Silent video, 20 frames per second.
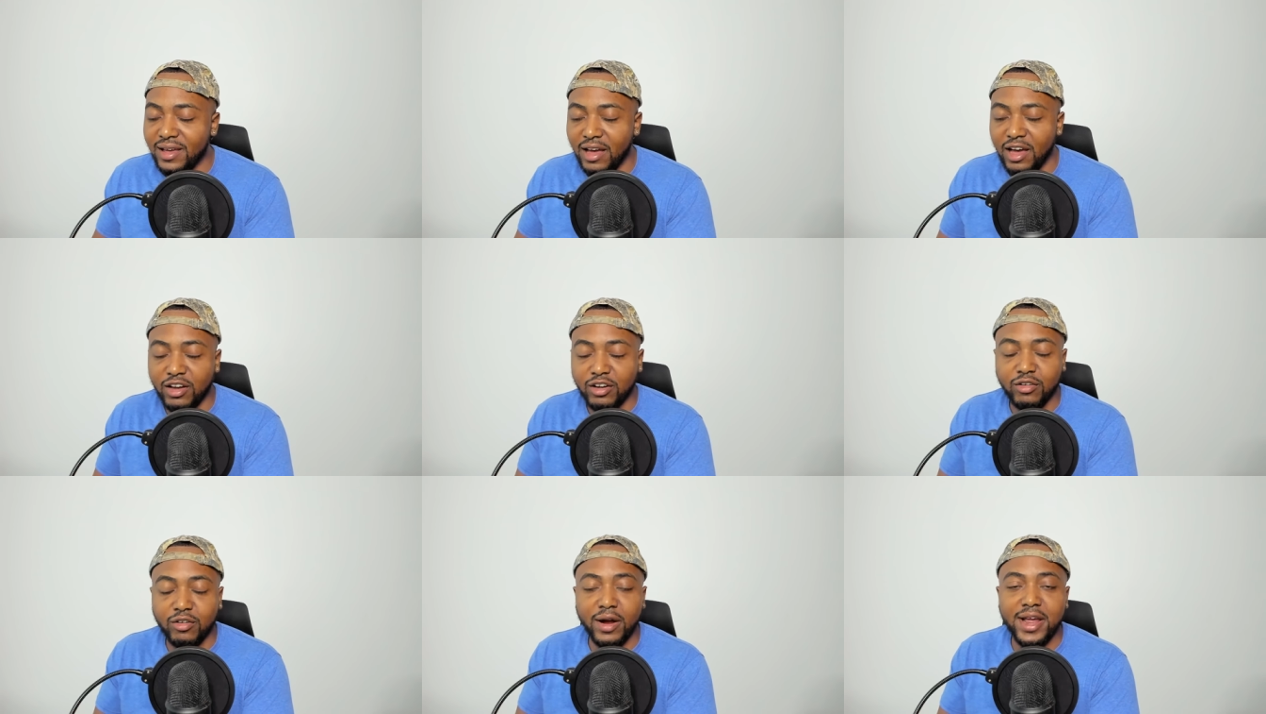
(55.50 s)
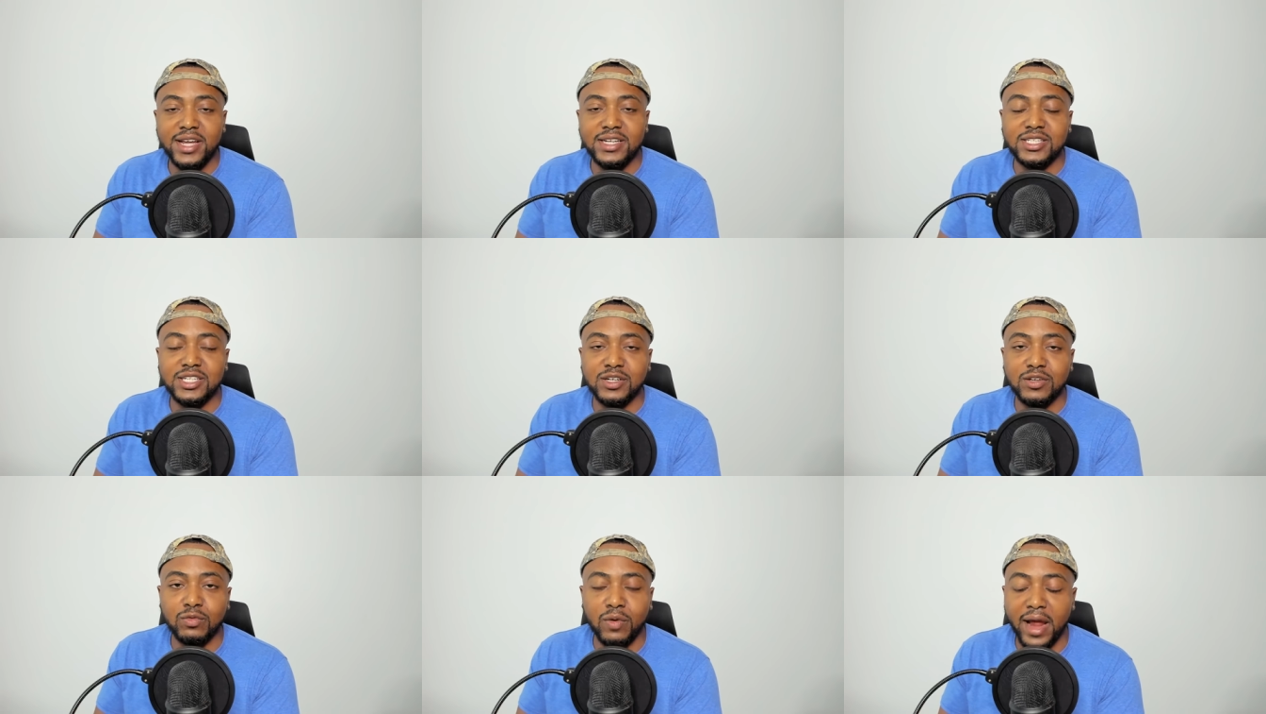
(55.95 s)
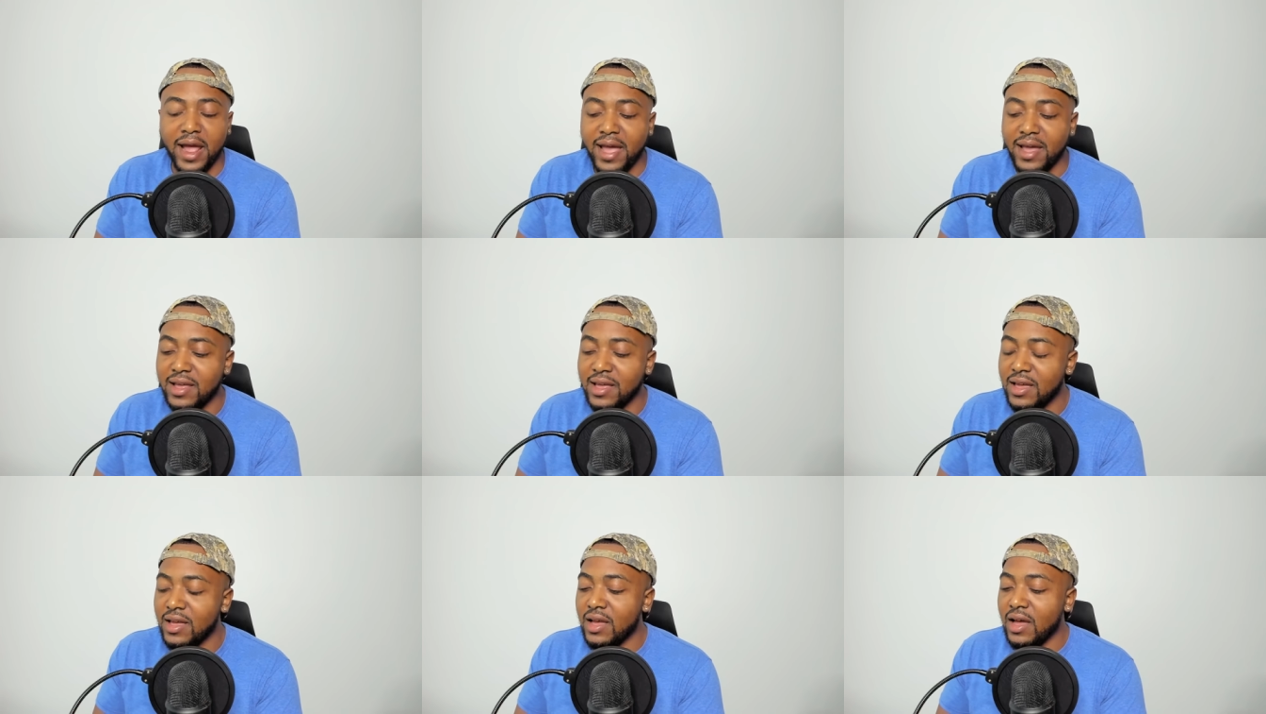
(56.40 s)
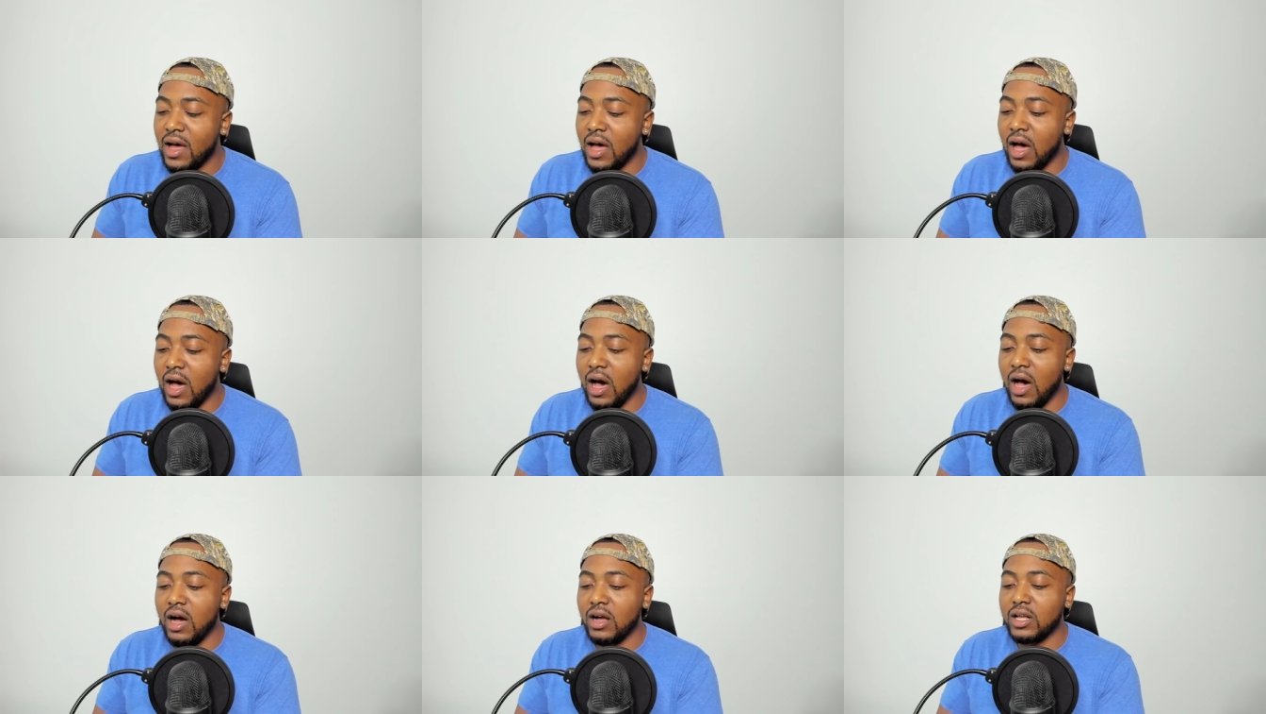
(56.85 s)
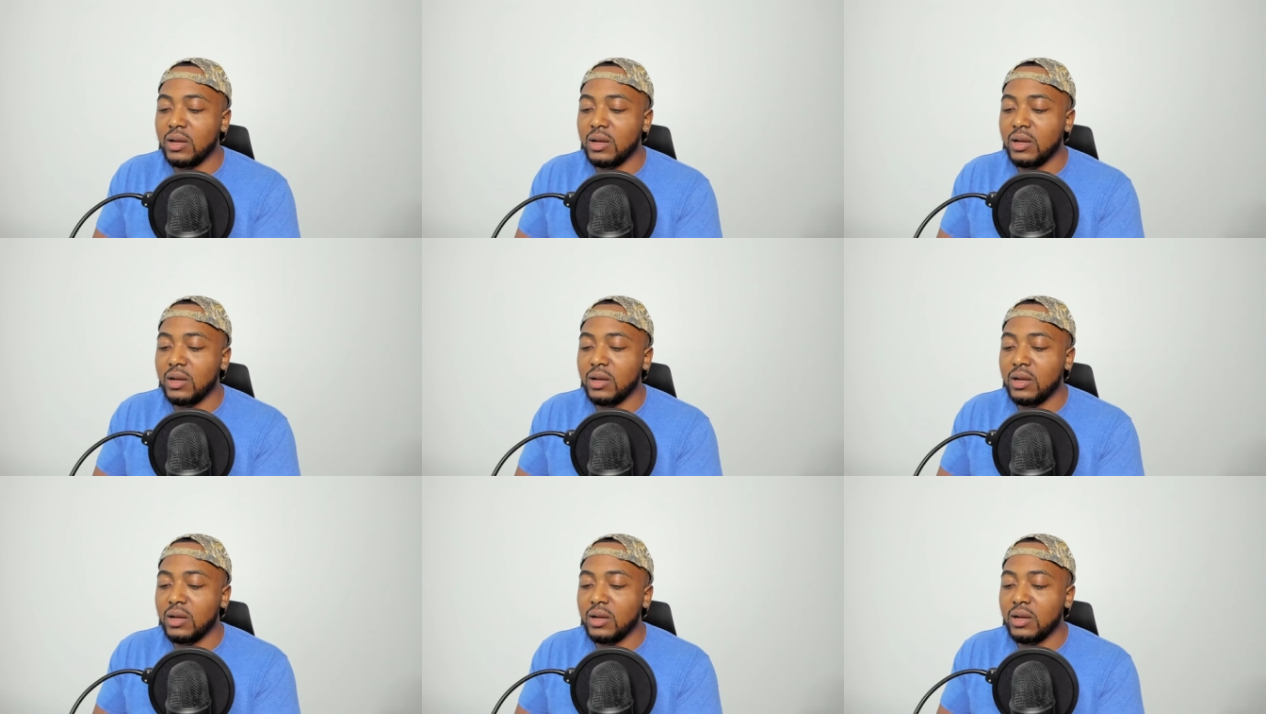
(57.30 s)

a crazy rant uh,